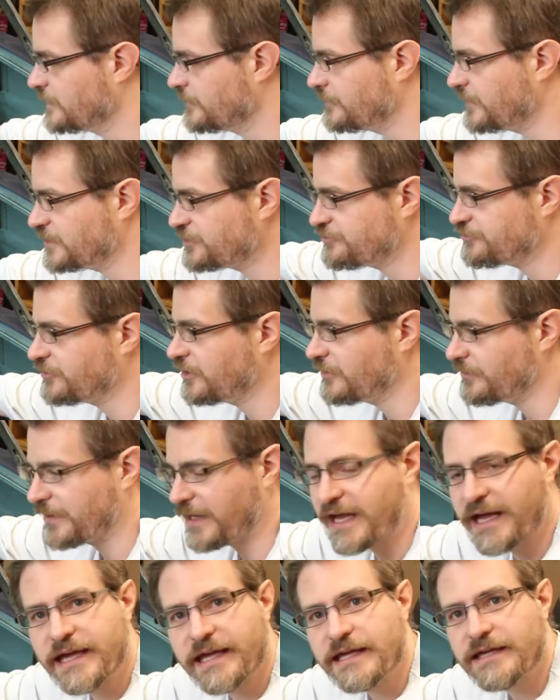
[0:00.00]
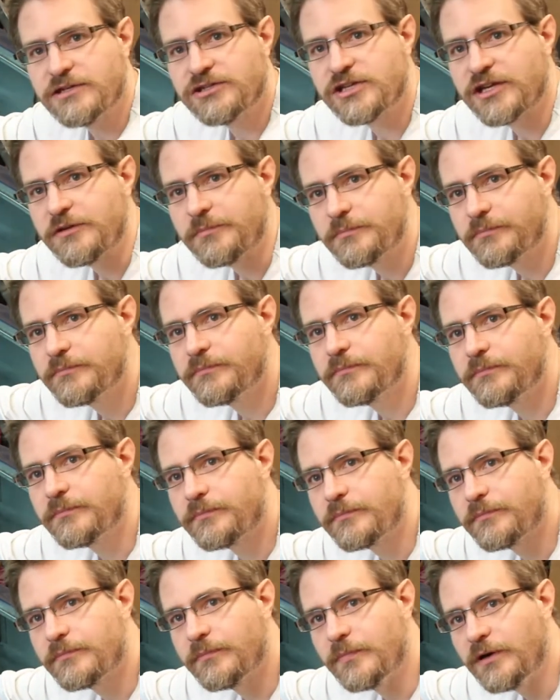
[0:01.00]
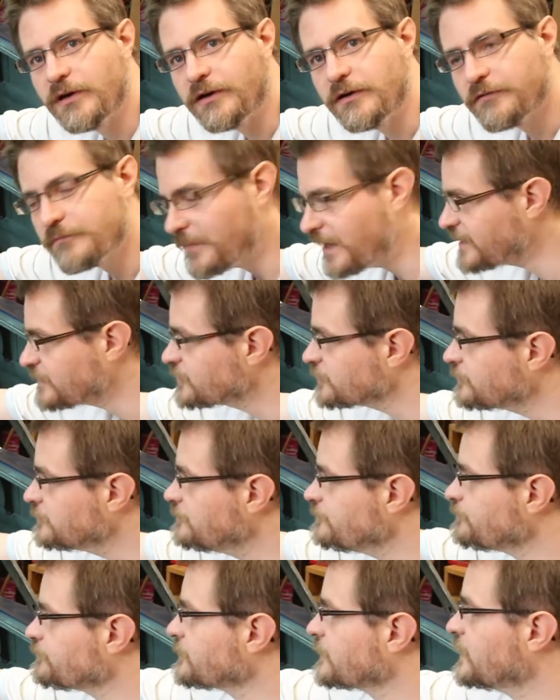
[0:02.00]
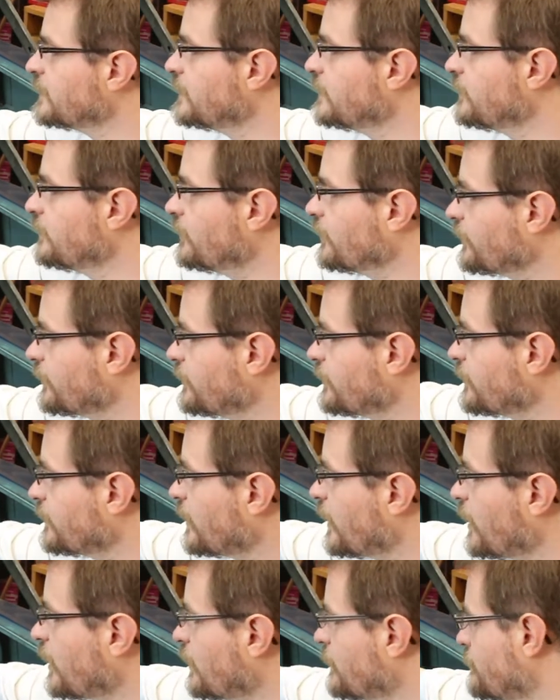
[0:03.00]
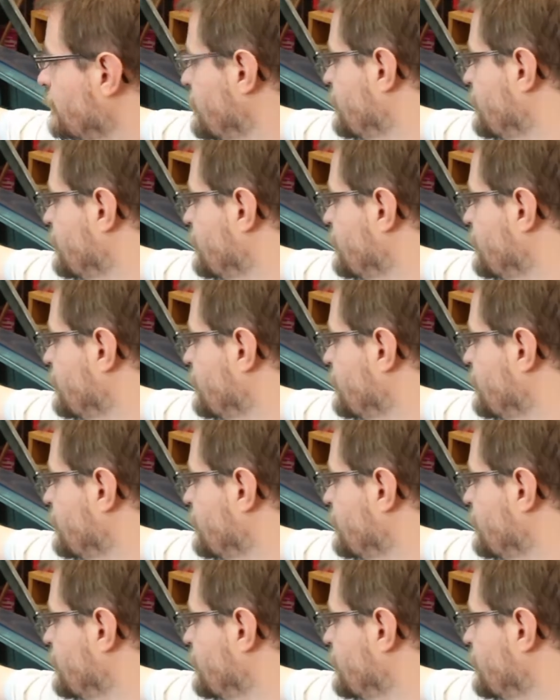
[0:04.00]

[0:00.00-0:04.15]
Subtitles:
measure up a sheet of metal that can come